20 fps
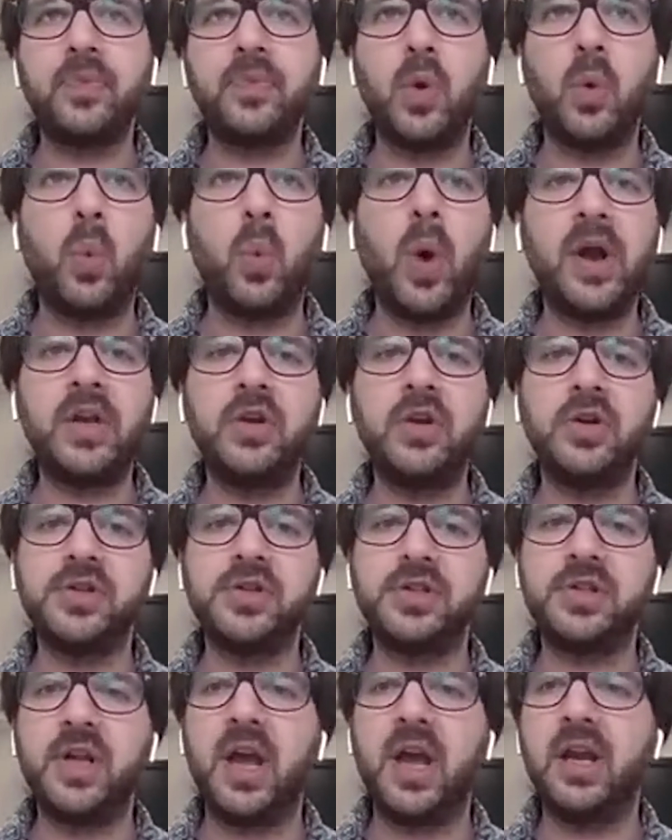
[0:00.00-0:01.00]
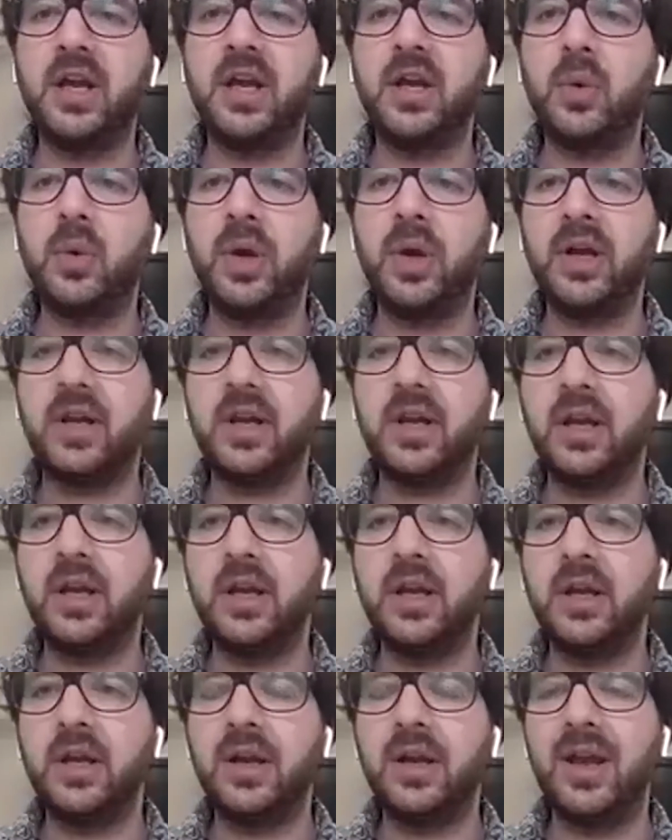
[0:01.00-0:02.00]
When you're scaling
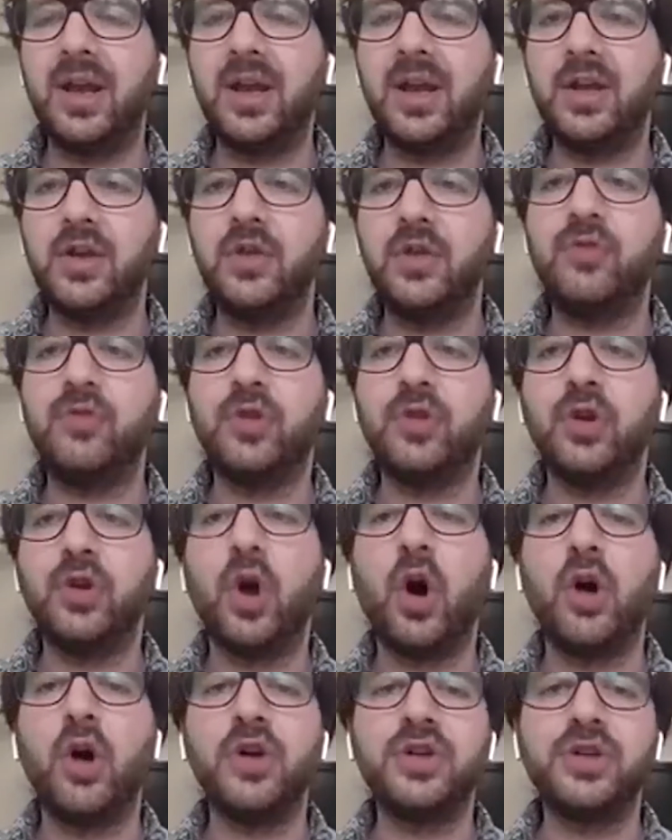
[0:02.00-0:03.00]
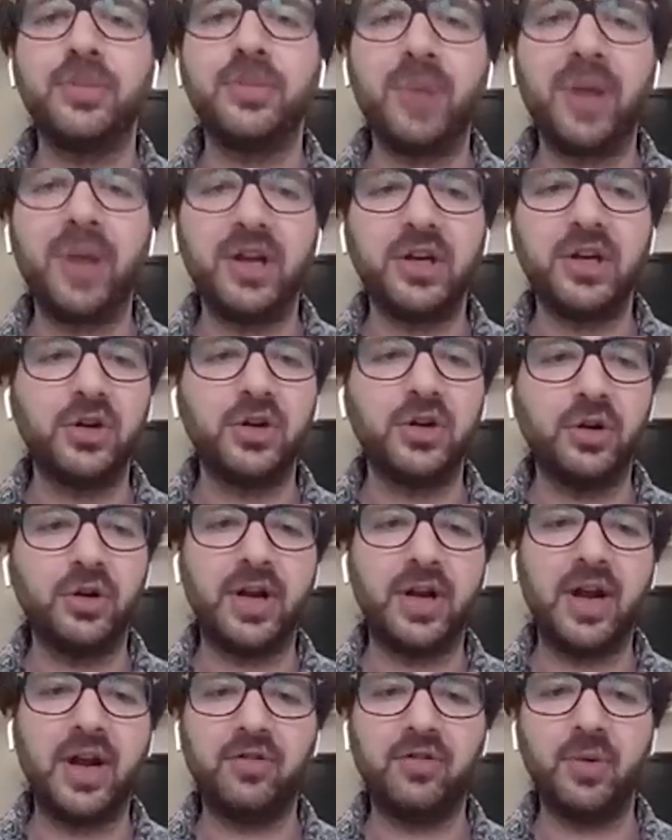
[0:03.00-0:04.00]
quickly, you've got to make sure
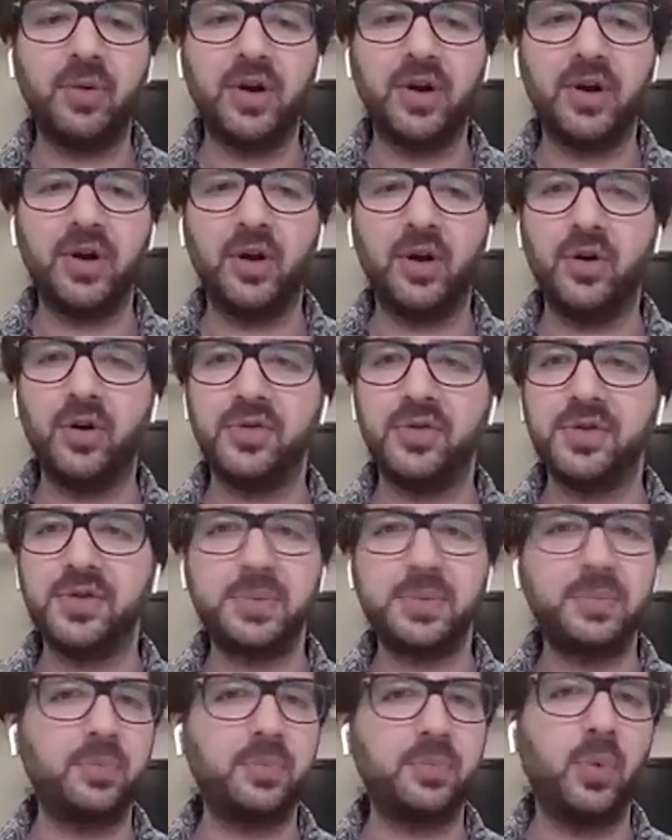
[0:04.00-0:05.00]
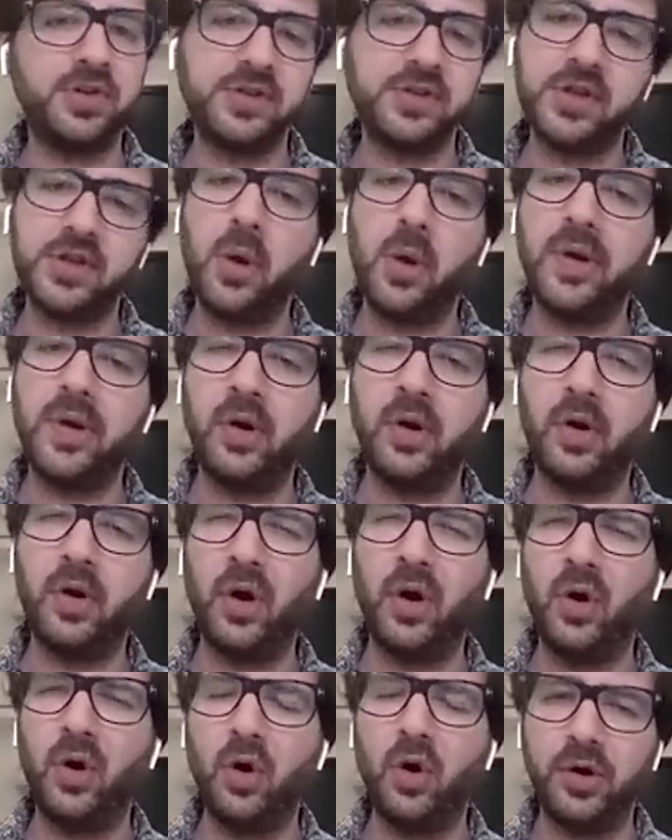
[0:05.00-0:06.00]
that everyone knows what's going
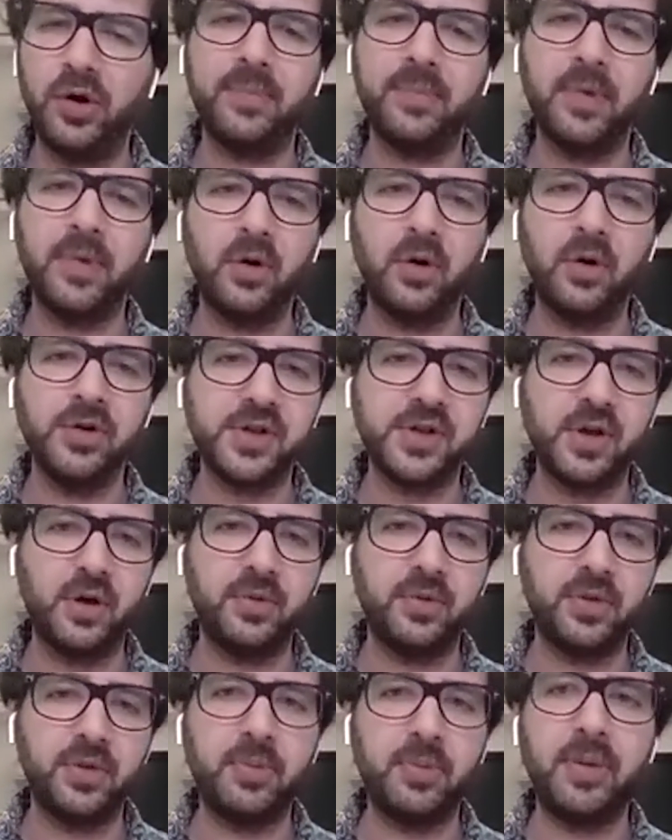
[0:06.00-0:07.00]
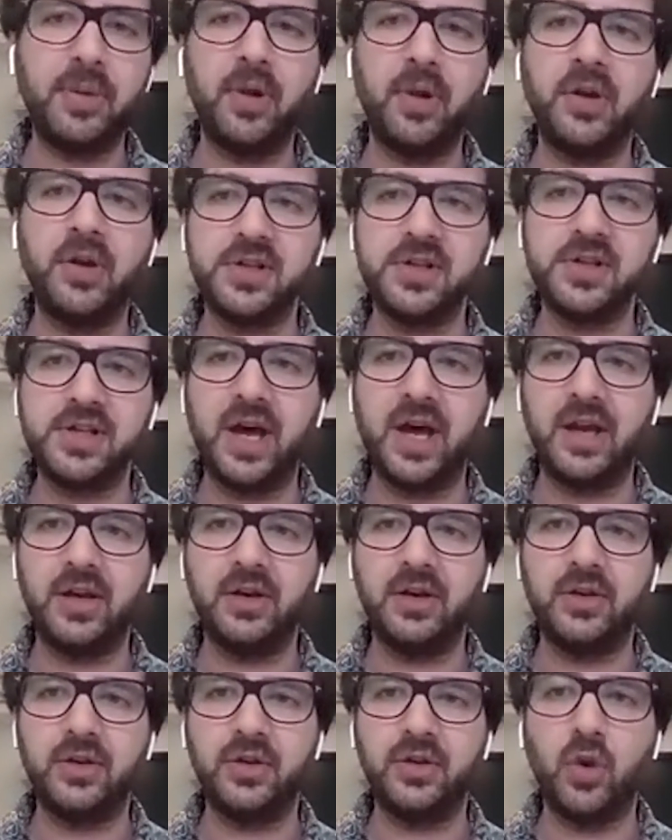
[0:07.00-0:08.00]
on, and also people
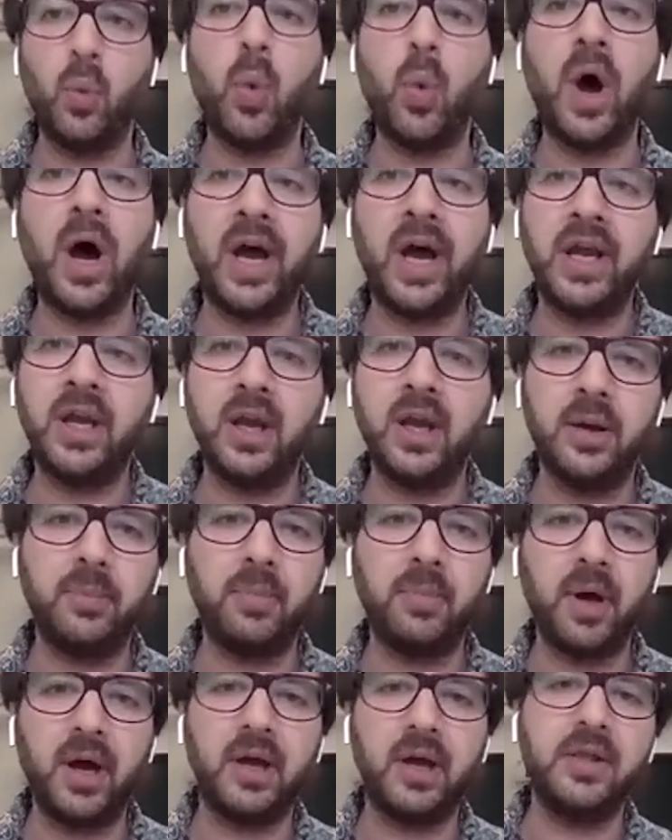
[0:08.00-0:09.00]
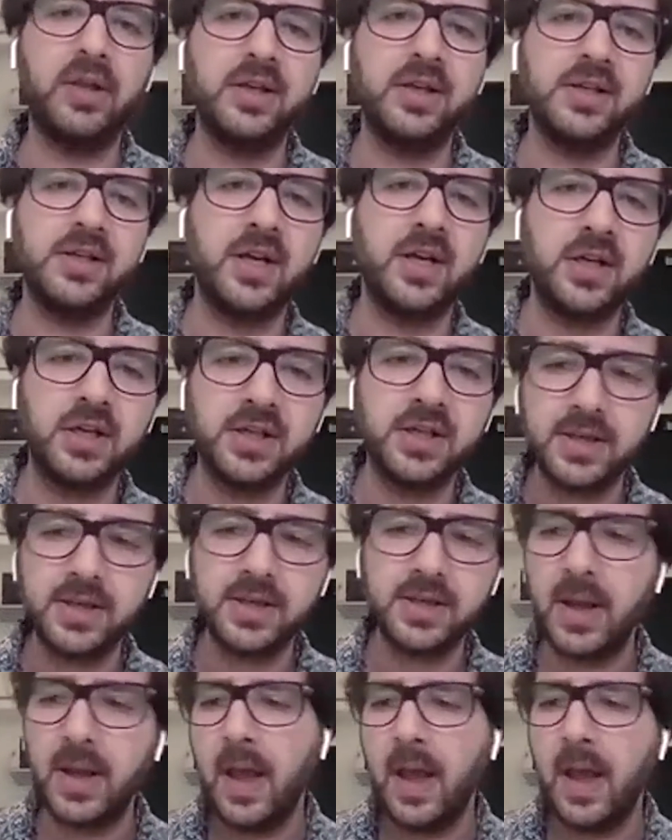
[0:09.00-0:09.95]
understand the why behind the decisions.